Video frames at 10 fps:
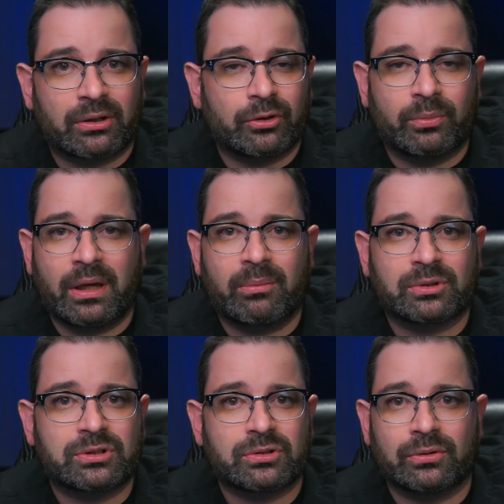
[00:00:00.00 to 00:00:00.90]
you'll be able
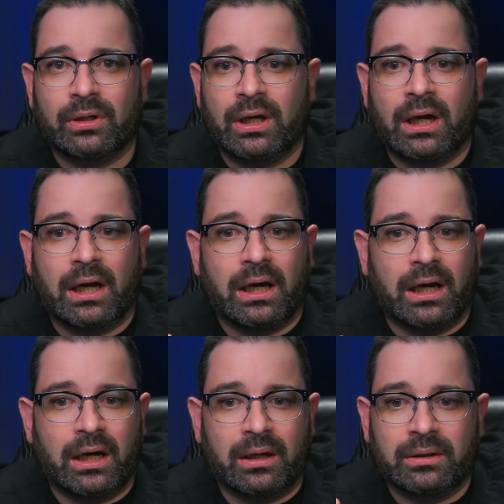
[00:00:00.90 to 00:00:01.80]
to
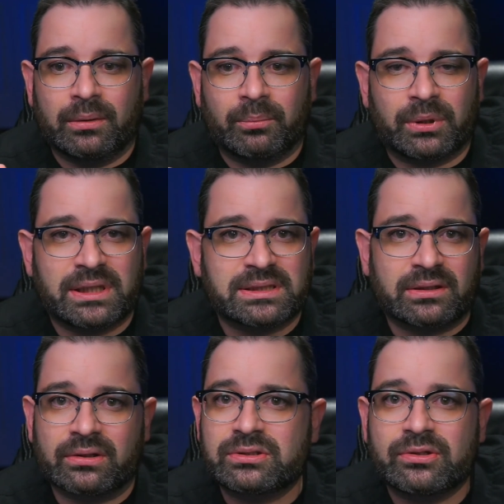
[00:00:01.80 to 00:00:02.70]
place
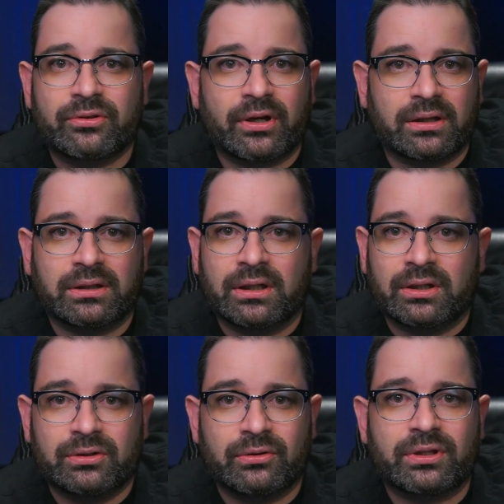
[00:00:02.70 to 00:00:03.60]
another tooth on,
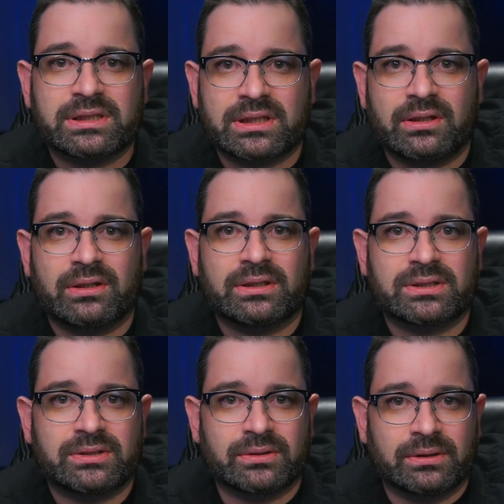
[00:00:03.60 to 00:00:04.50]
do things that you need to
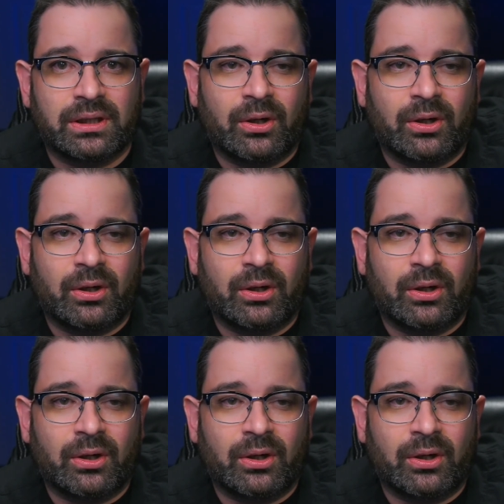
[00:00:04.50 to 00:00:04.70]
do.